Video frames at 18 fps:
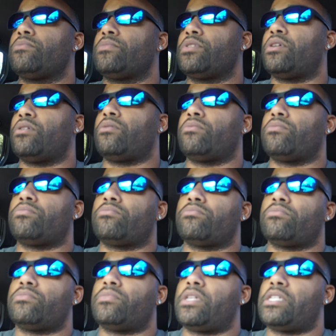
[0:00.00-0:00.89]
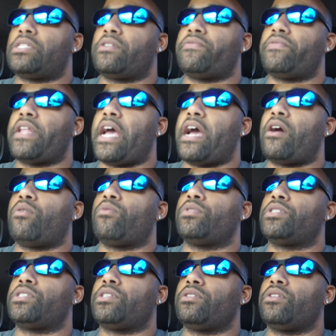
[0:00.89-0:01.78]
So as of now, we
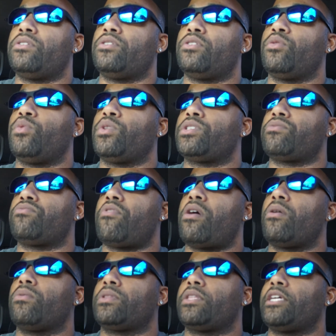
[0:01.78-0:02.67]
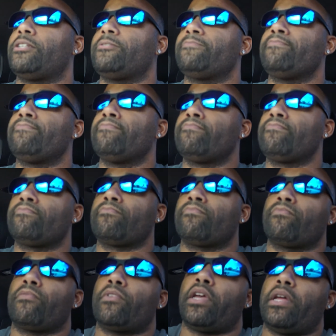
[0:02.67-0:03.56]
still don't know what's wrong with it.
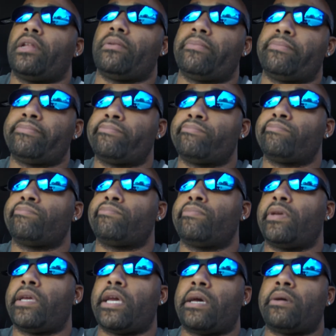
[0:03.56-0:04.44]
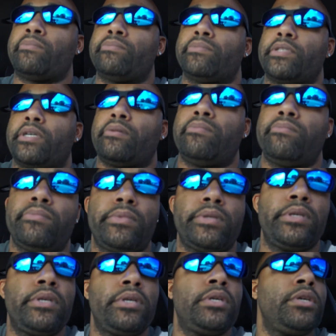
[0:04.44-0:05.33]
And yeah, so
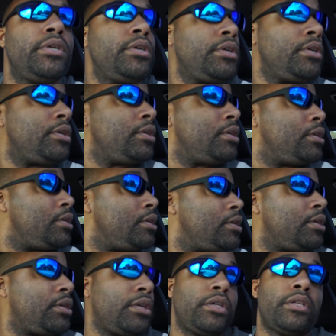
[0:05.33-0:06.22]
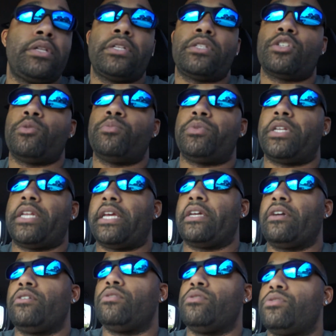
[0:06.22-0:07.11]
let's hope today
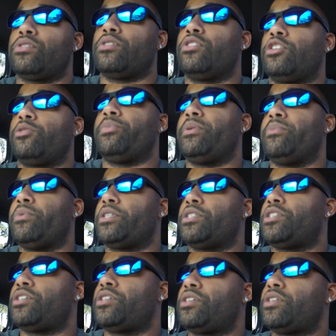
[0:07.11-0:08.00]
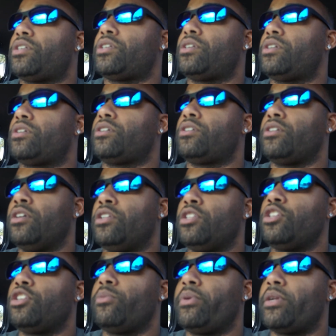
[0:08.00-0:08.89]
goes a little bit
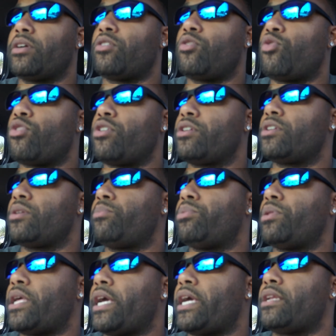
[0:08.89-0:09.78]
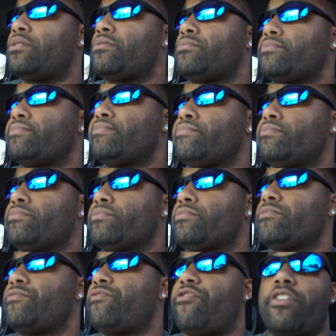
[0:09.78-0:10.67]
according to plan
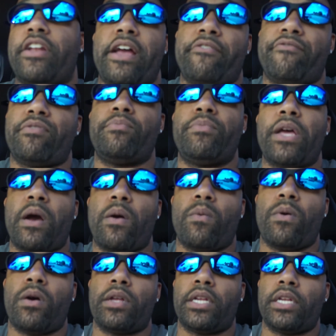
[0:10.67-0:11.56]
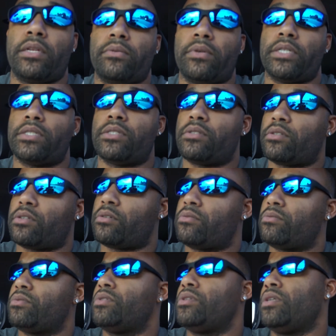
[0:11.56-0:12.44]
for now, from now on anyways. So
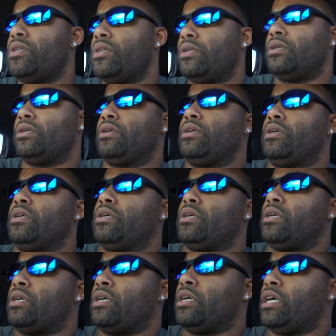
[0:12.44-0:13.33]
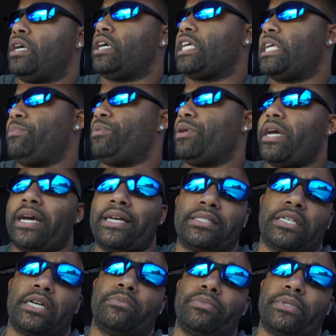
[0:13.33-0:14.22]
I'll keep you guys
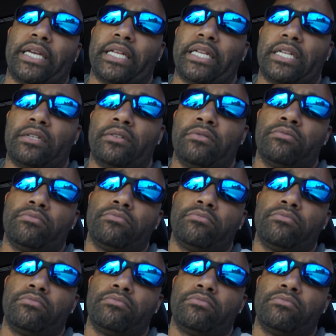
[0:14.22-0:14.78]
updated.